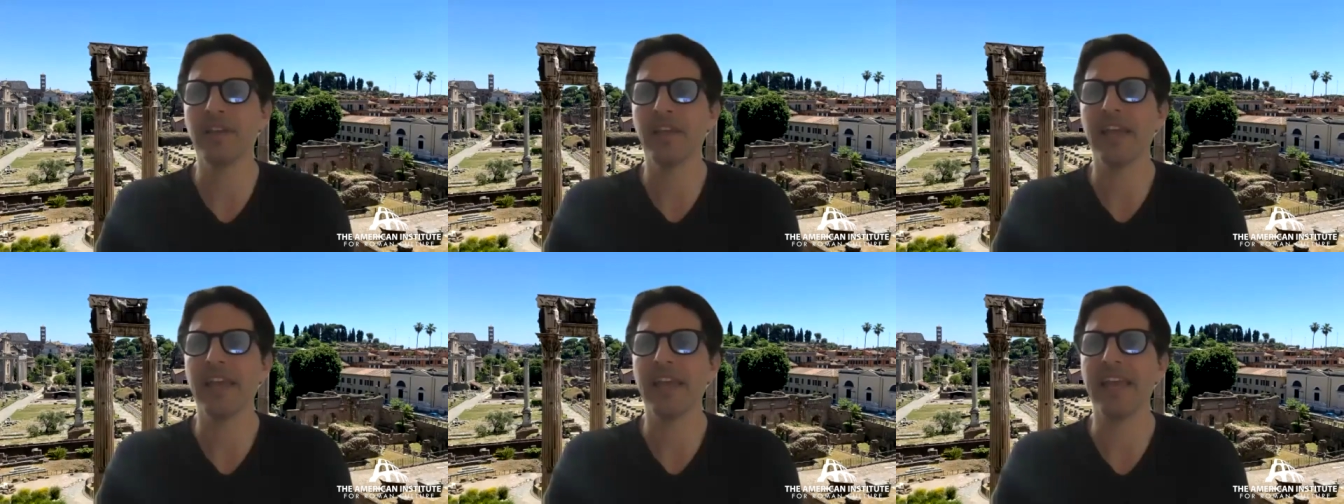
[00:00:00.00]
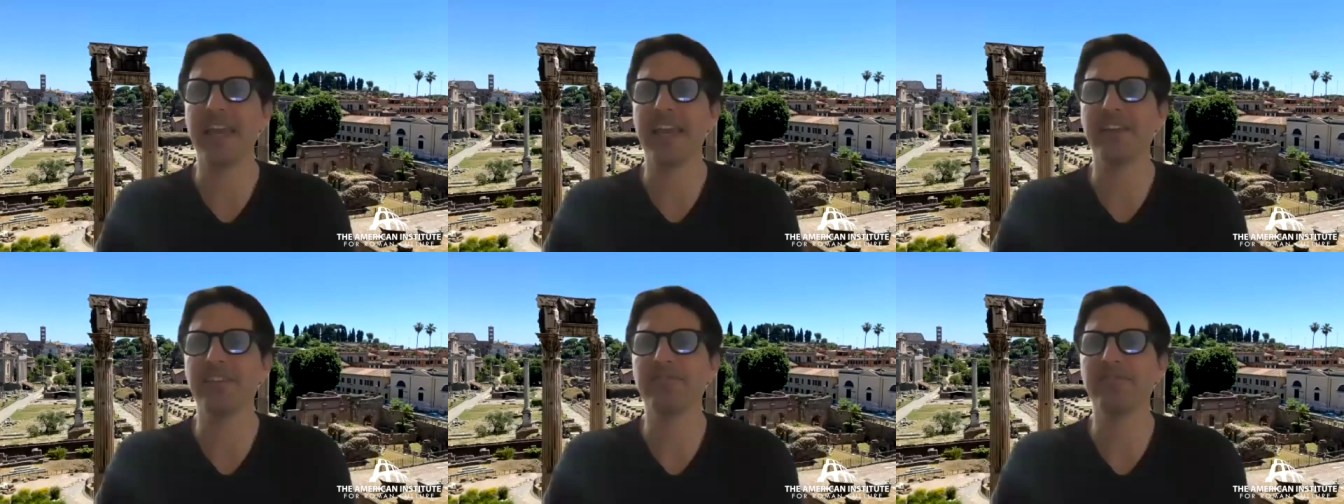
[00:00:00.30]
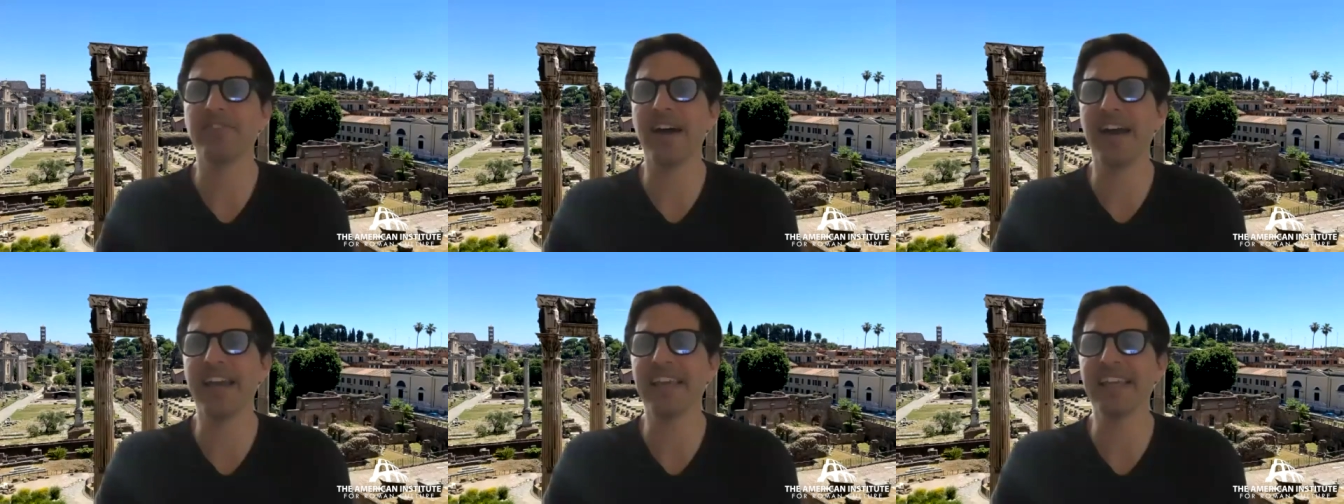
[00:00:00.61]
and
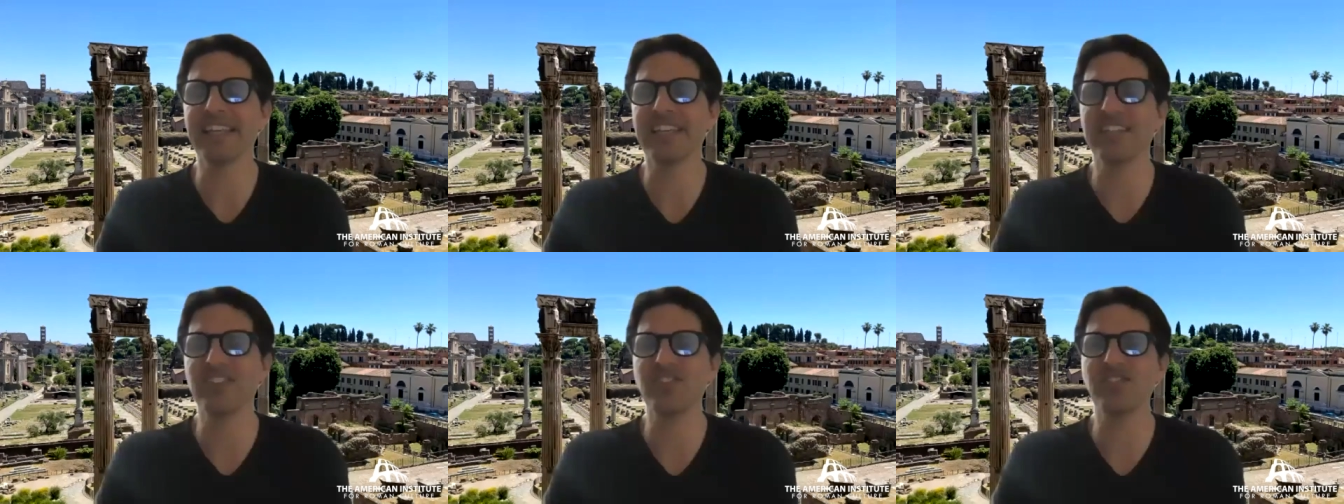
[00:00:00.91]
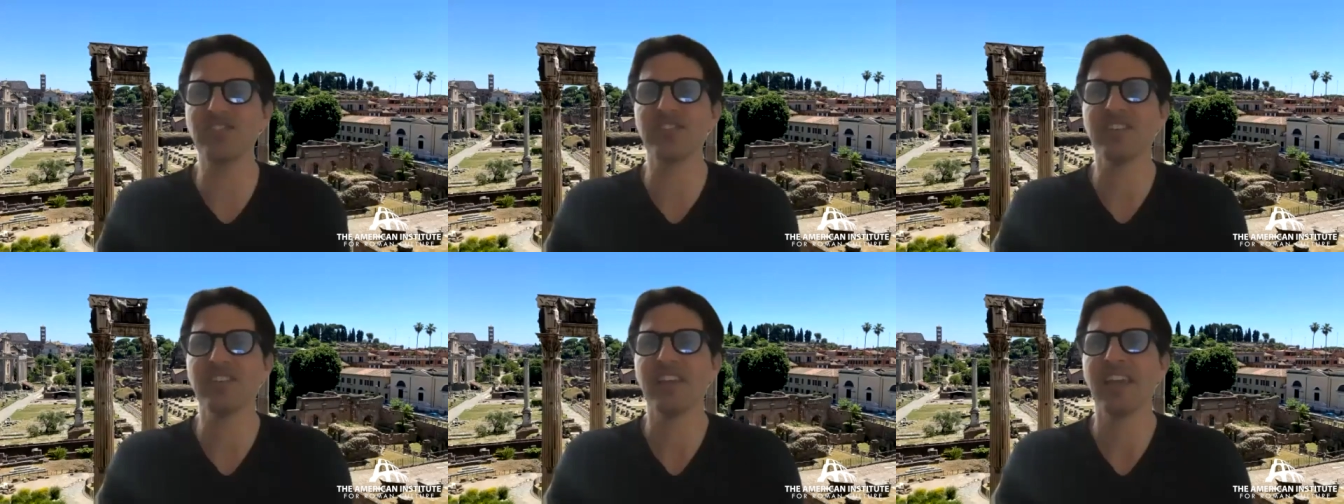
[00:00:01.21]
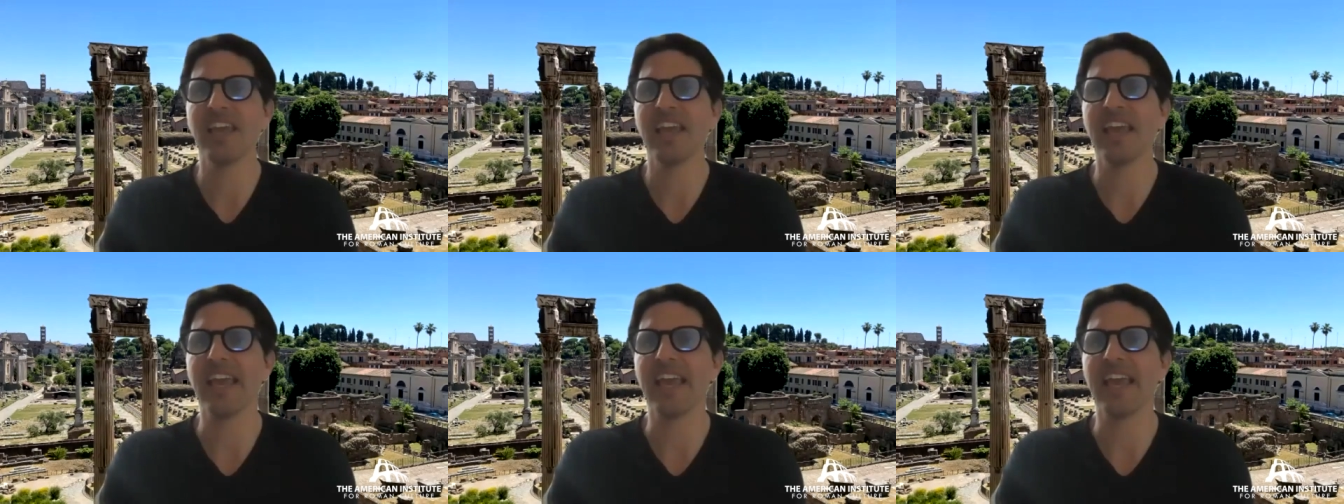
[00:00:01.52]
violence
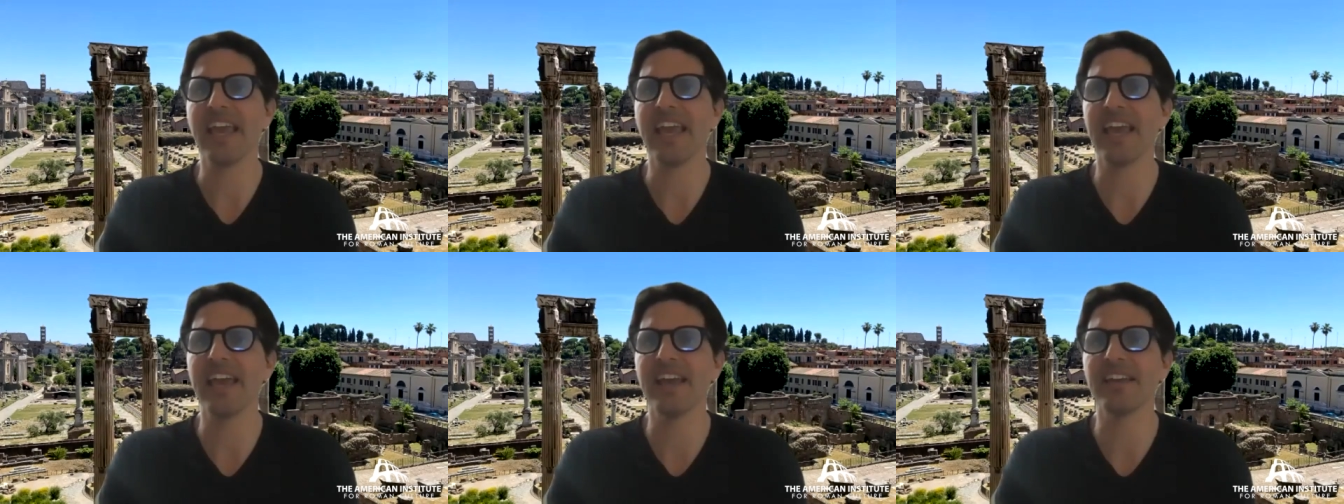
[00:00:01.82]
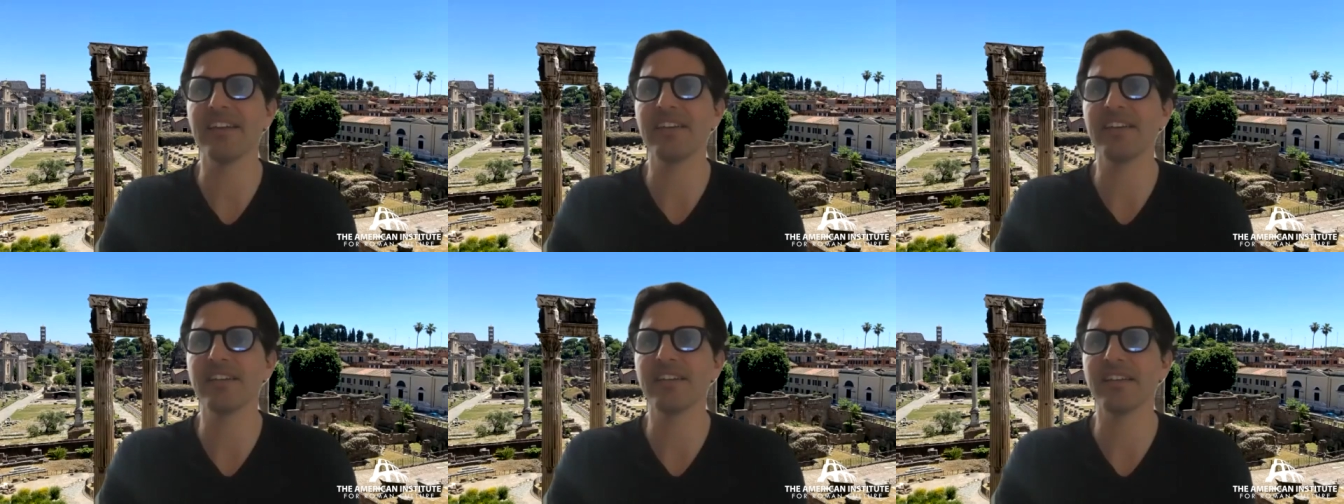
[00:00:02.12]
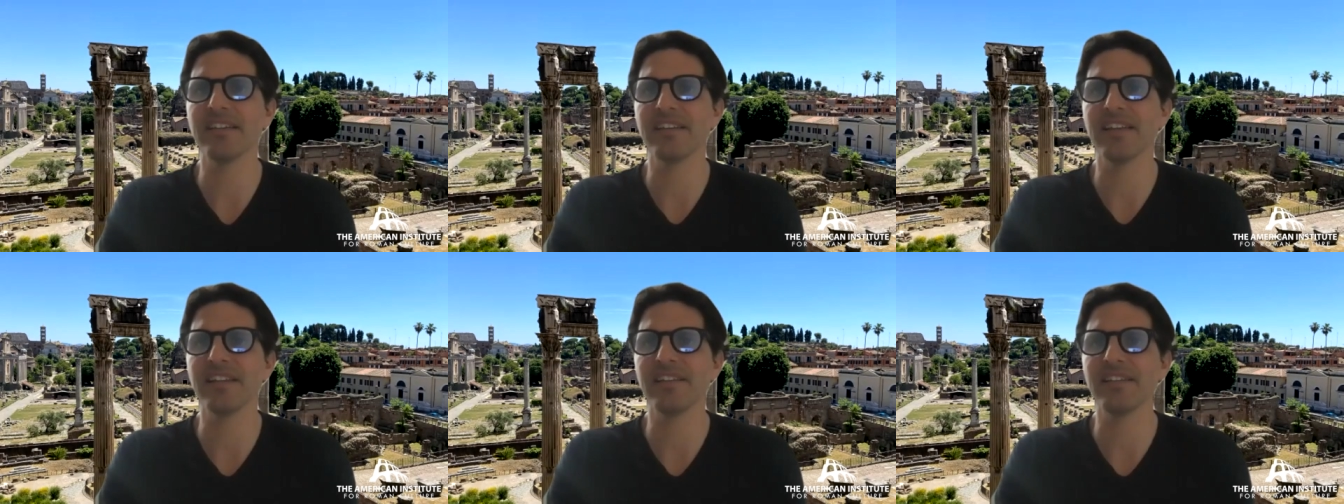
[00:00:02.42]
and
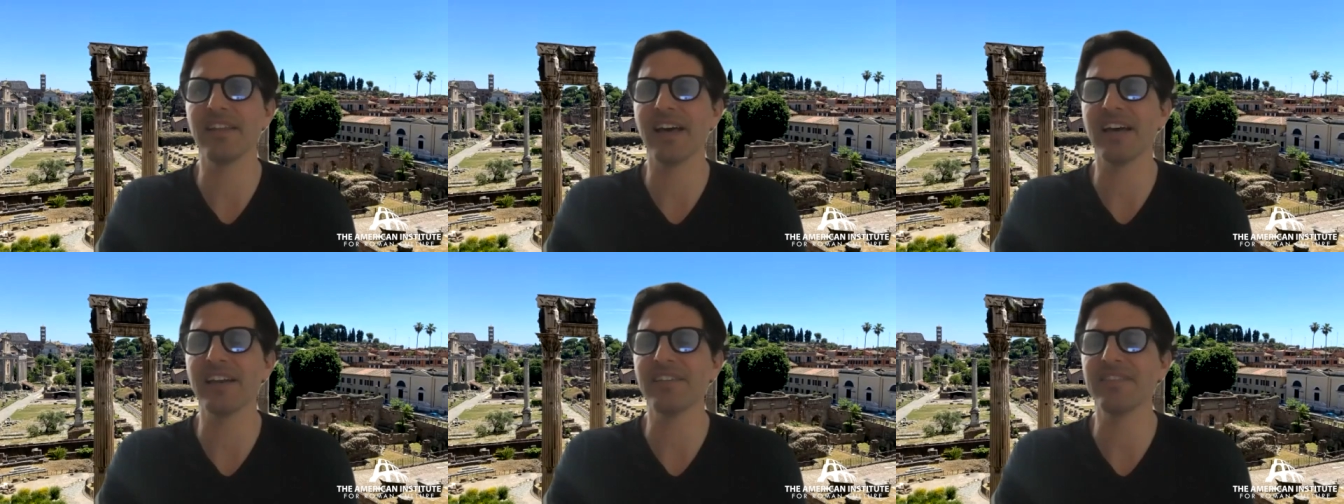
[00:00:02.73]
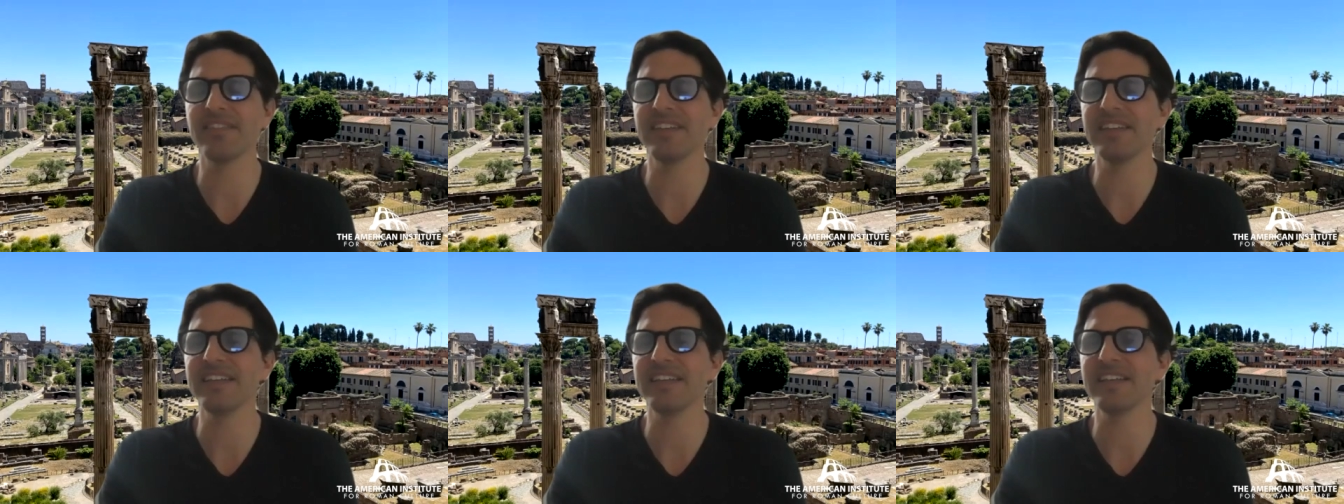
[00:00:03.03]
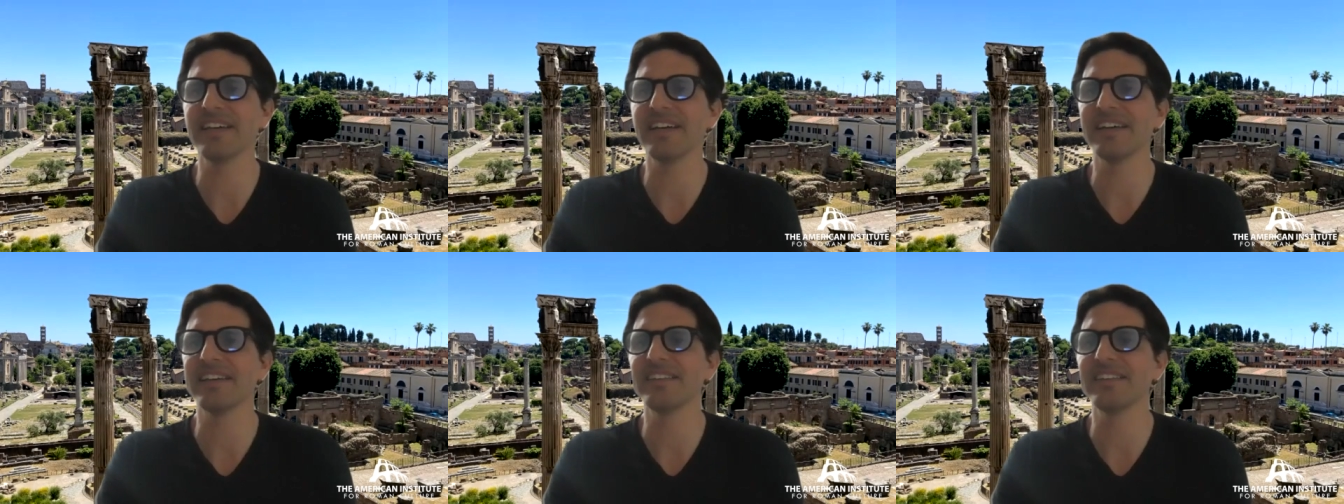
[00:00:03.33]
a lot of the